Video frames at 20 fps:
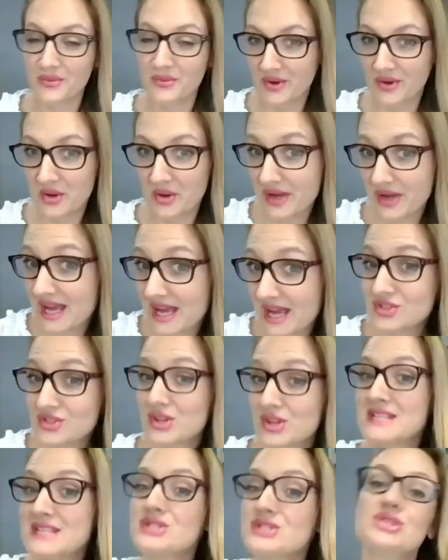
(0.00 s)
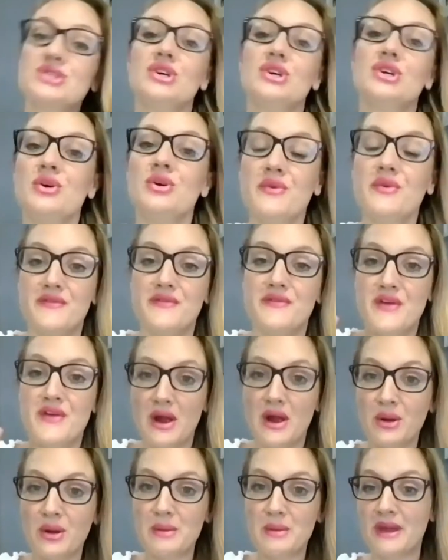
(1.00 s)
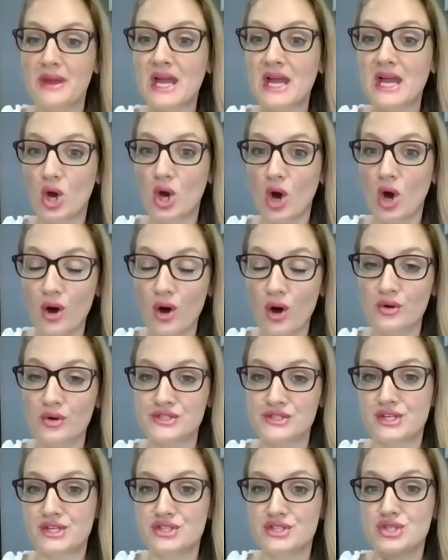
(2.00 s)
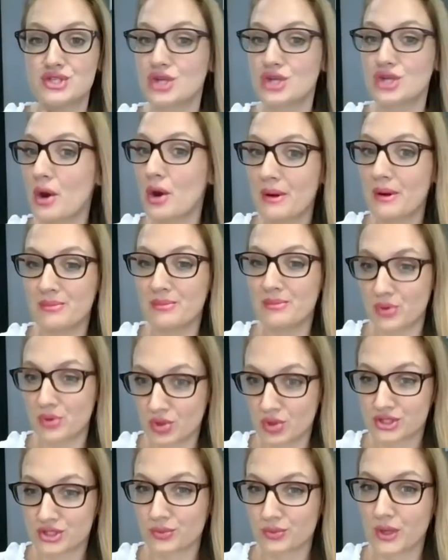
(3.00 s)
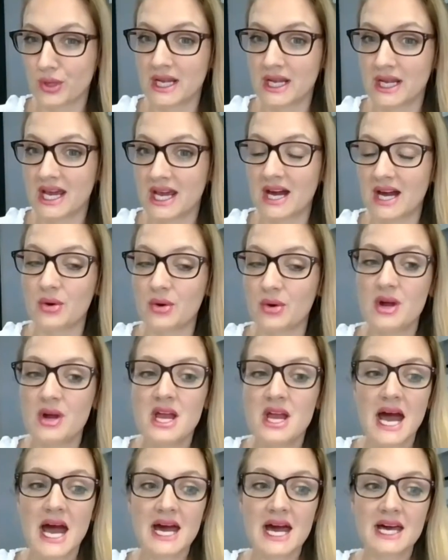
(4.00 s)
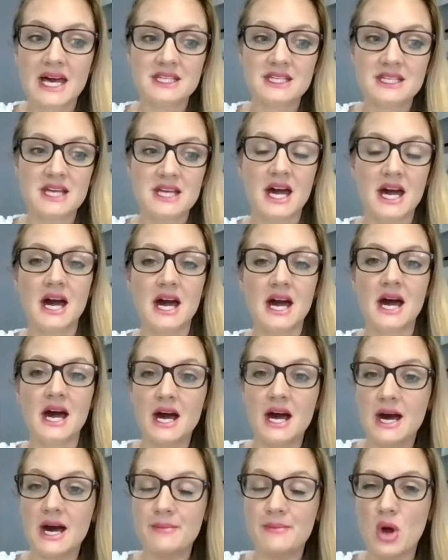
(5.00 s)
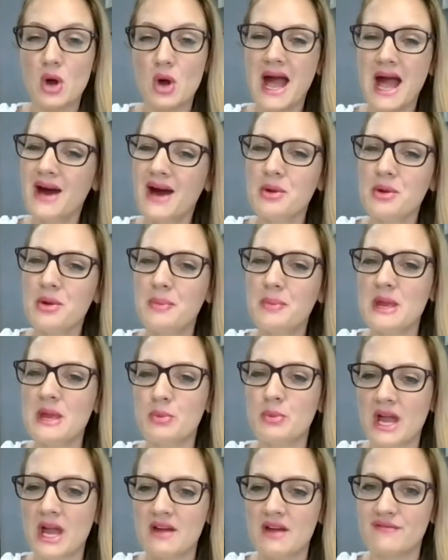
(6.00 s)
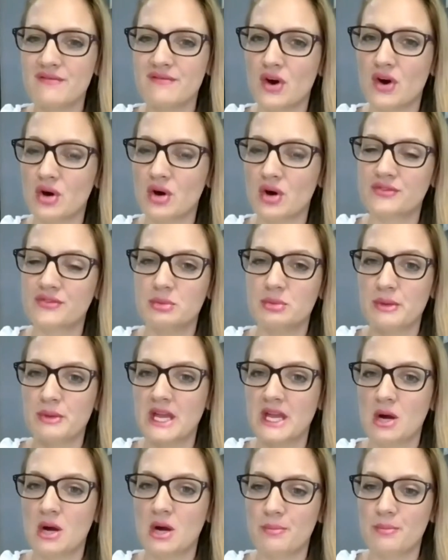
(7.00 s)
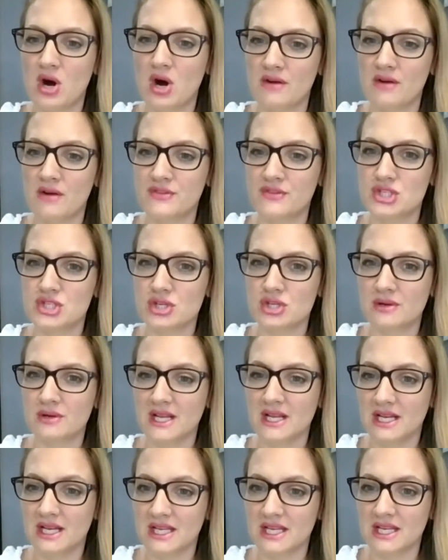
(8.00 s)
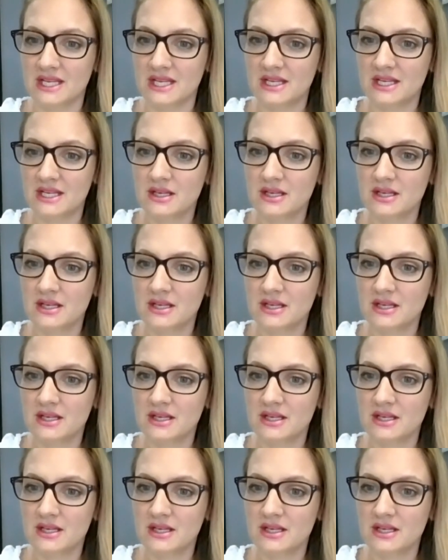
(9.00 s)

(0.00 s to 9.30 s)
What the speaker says: Okay, so that's two very big goals that are so important right now. And how do people get involved and become part of the Junior League?